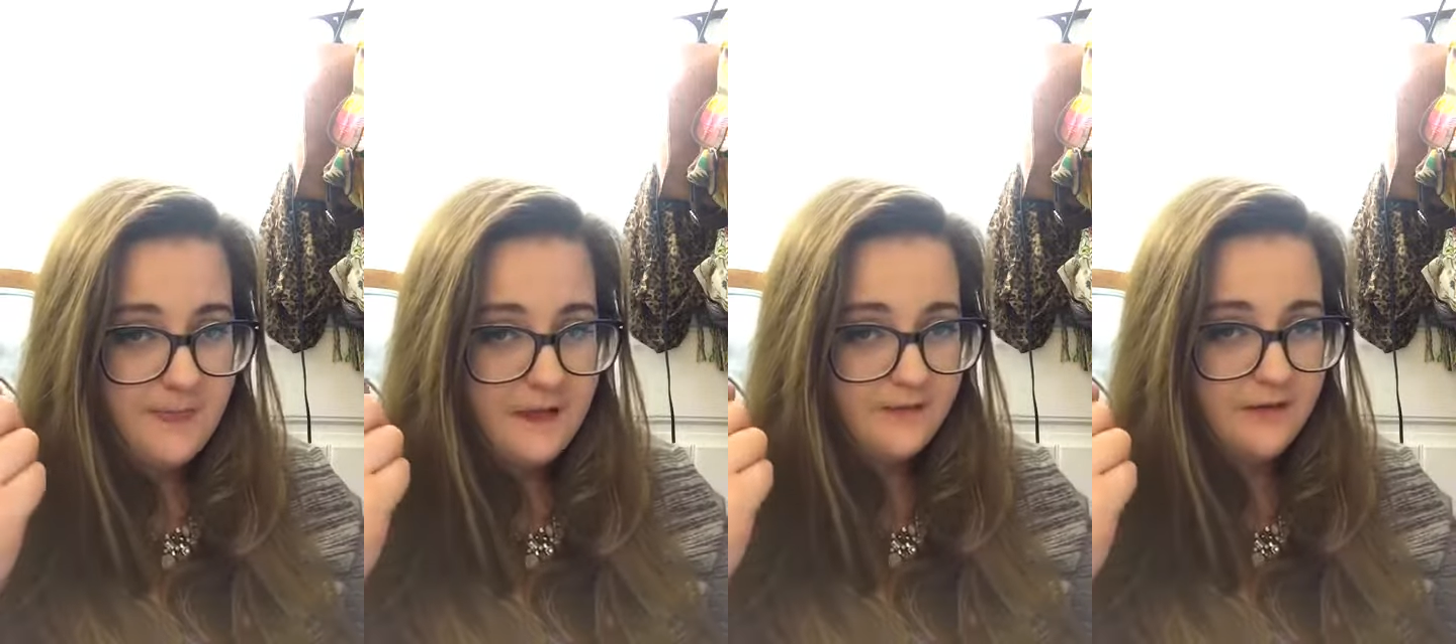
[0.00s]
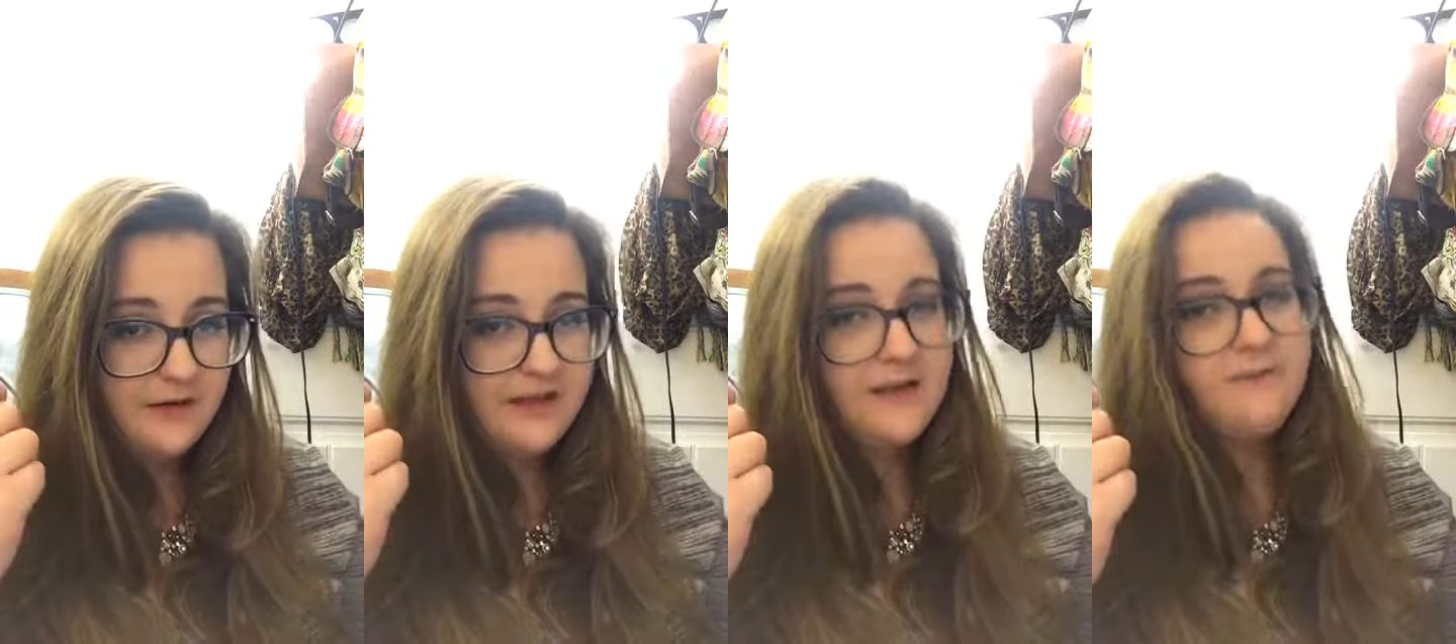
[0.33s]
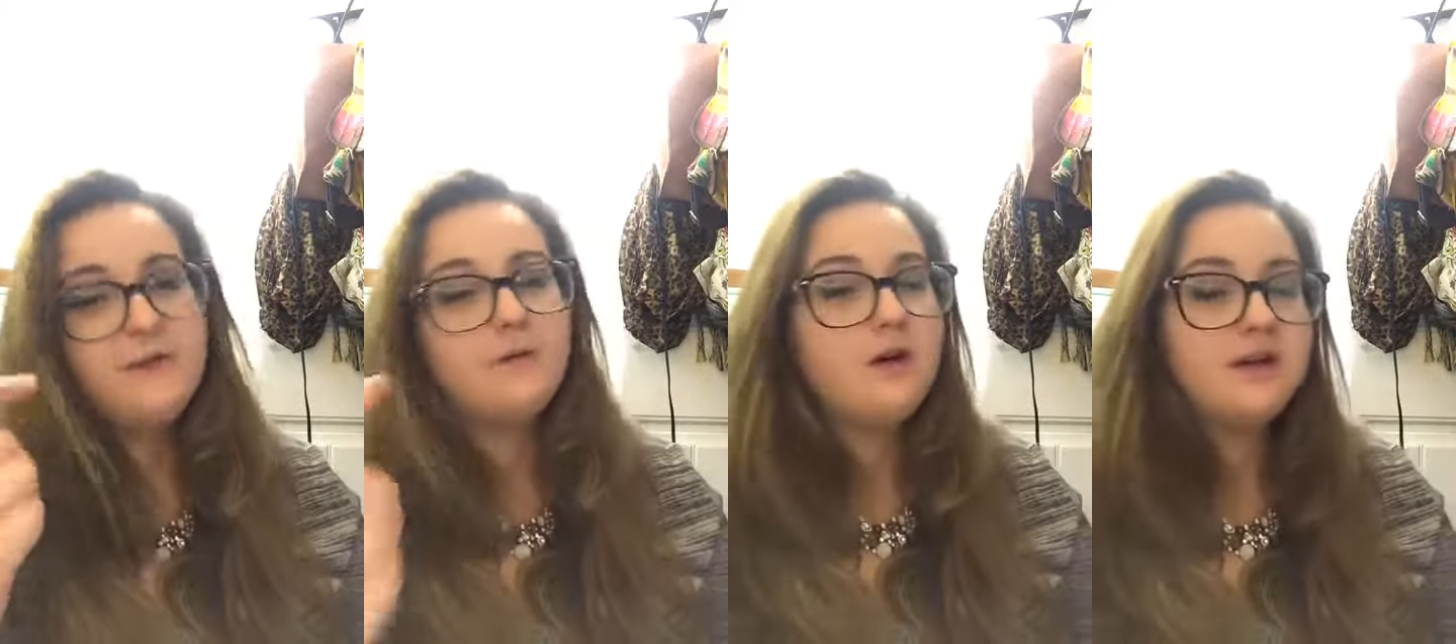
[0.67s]
So, like, if
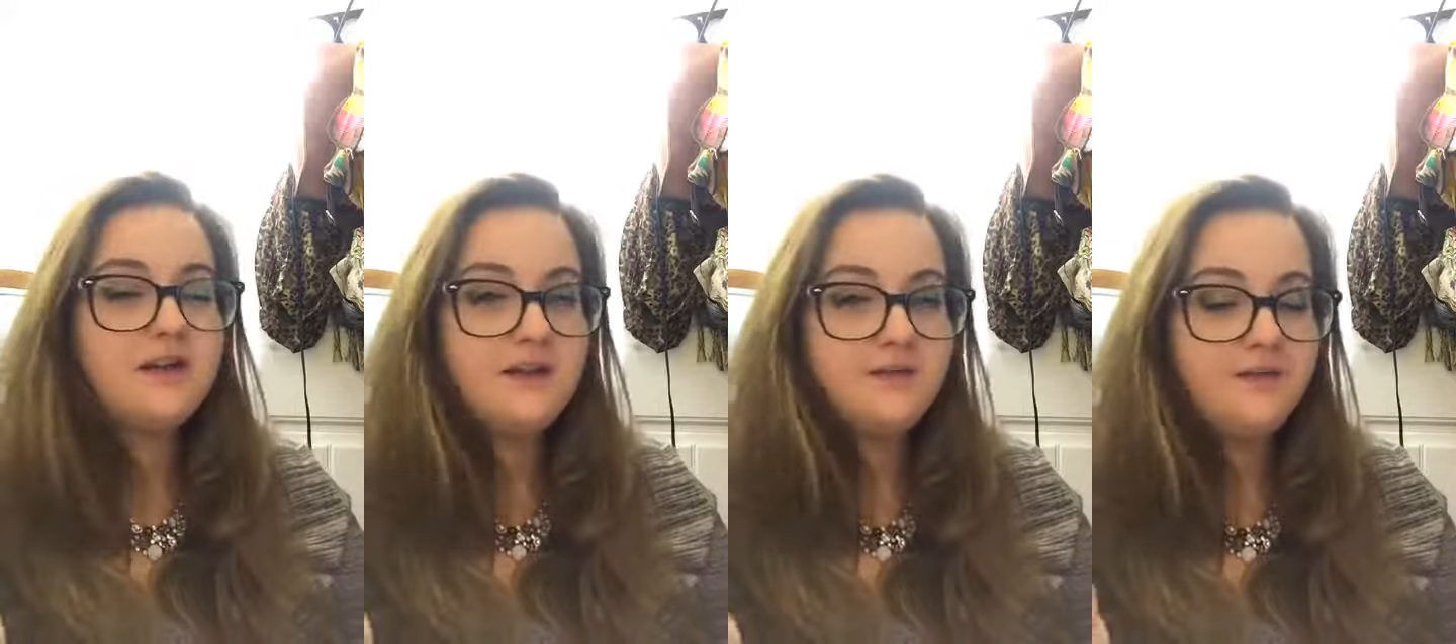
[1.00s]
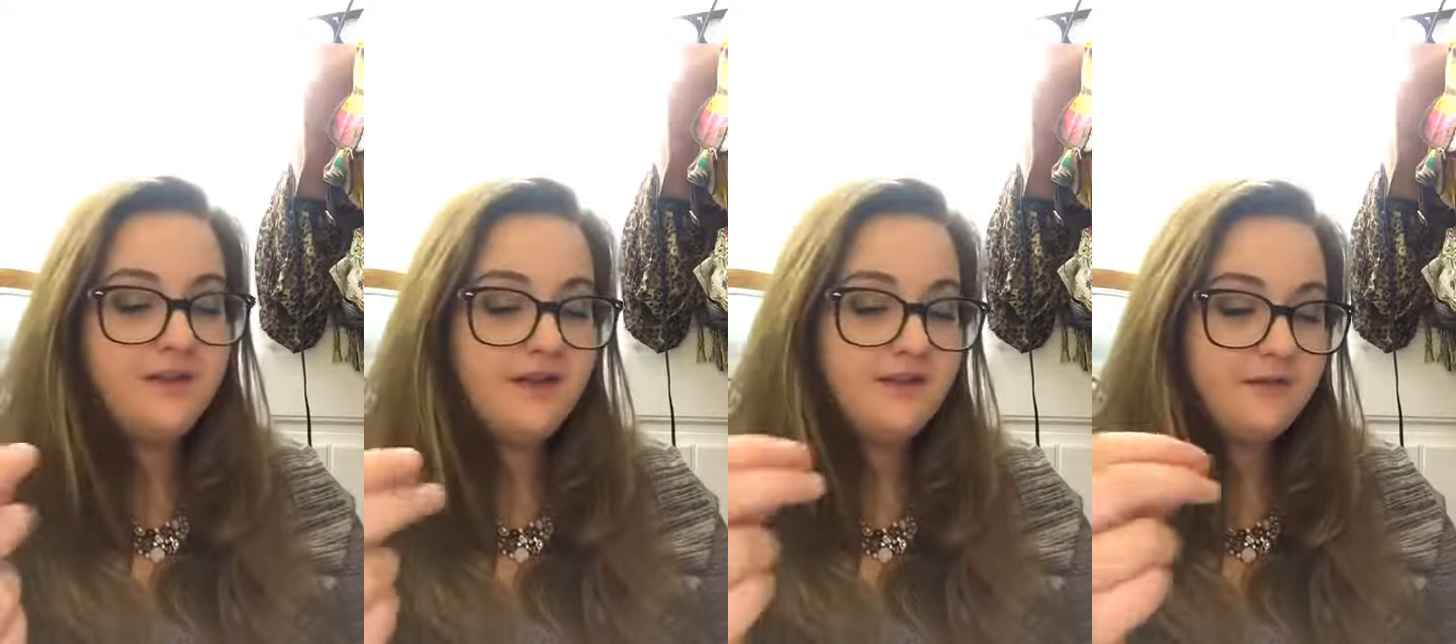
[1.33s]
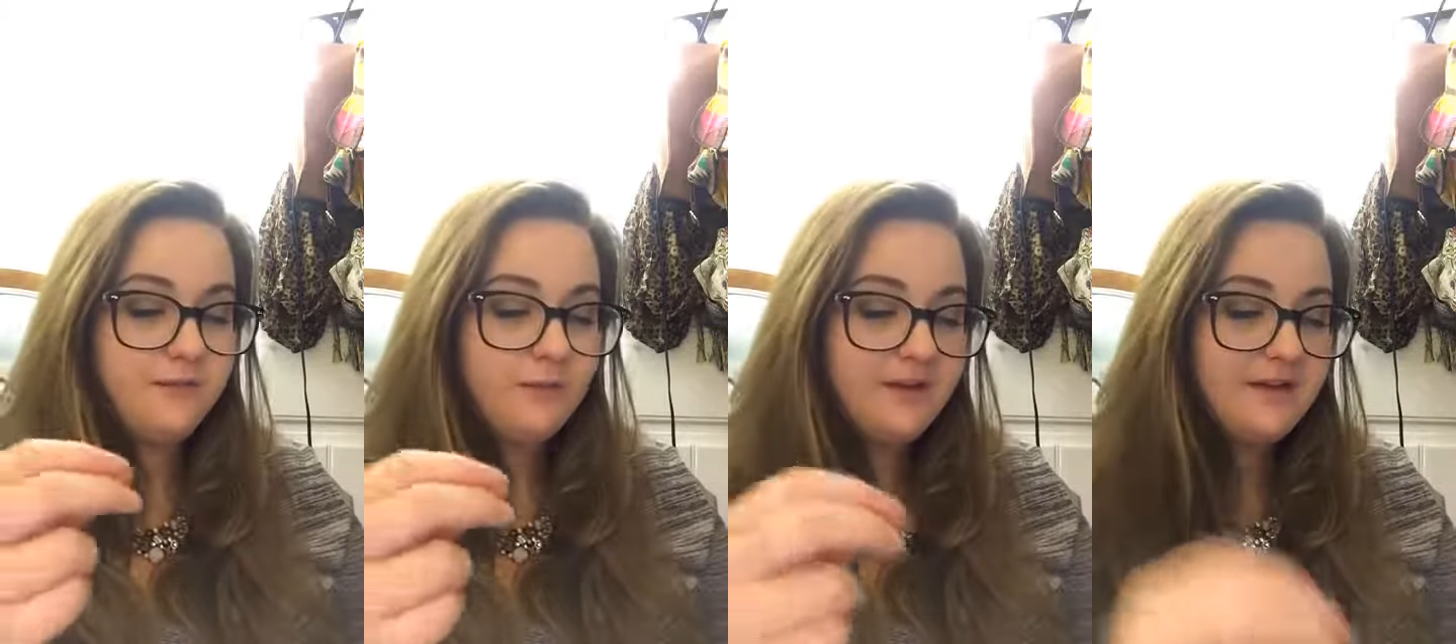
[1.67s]
you're walking,
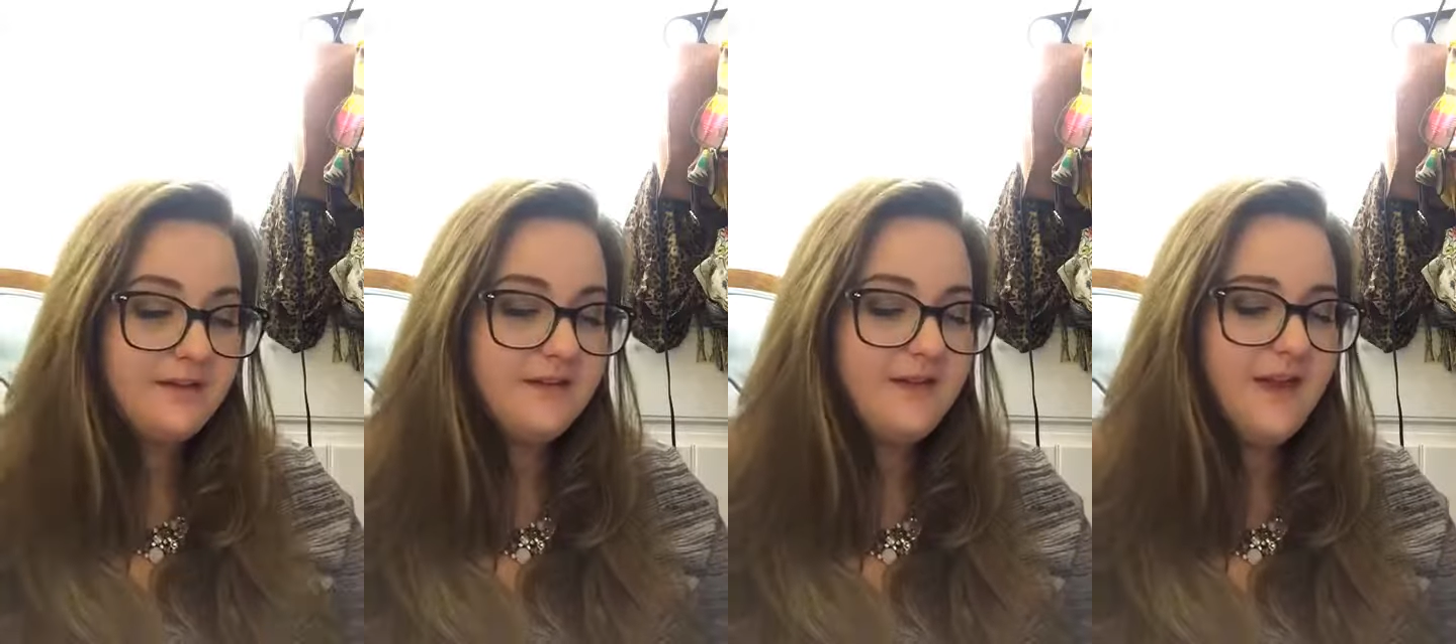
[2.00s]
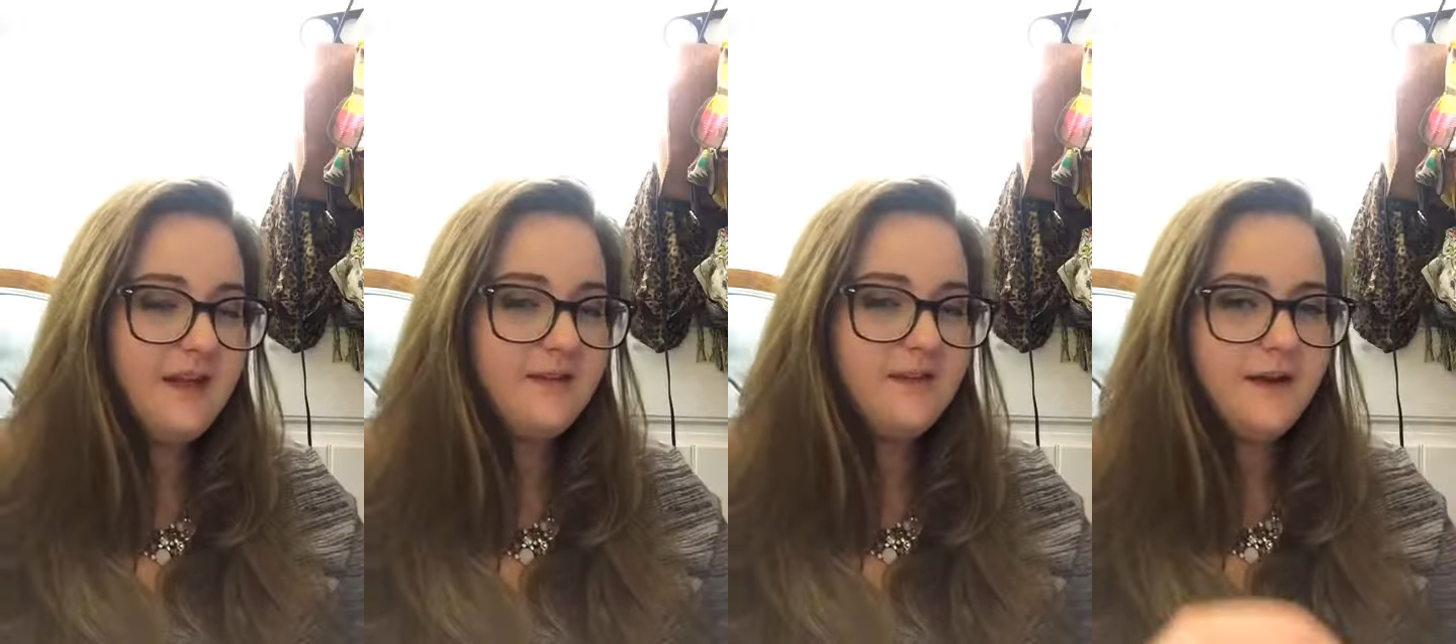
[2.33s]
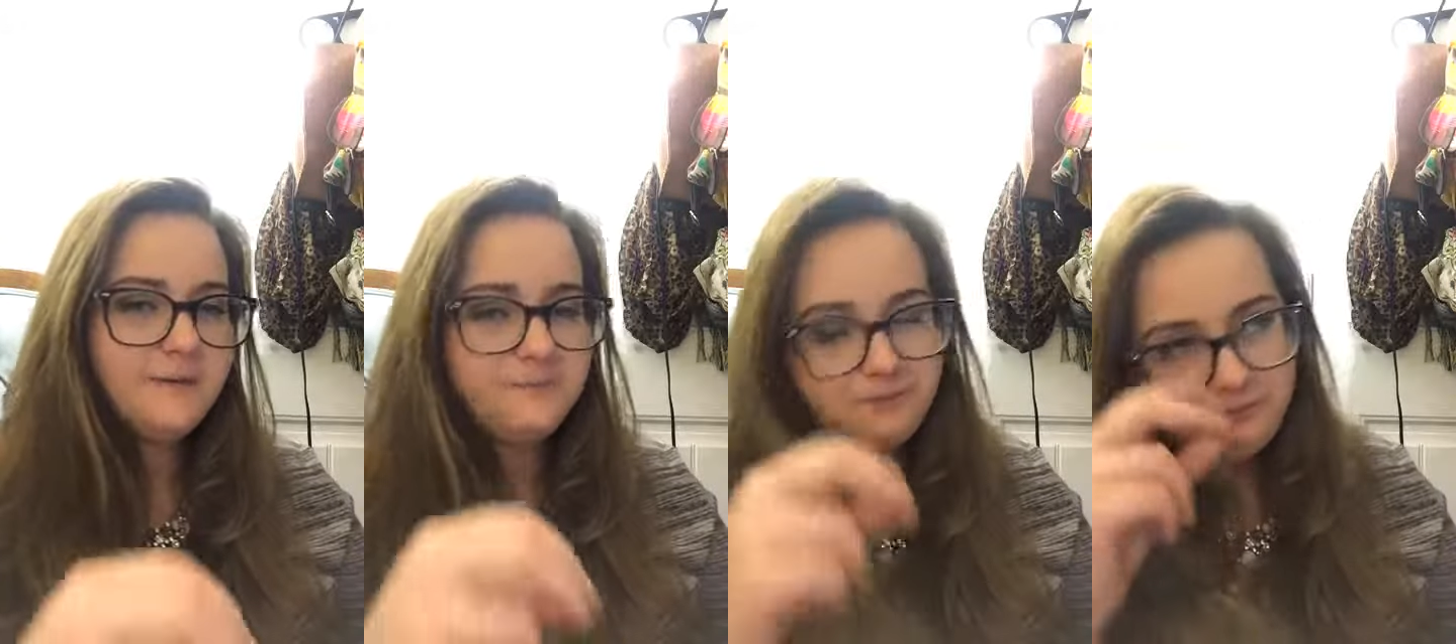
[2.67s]
what this is saying is, like,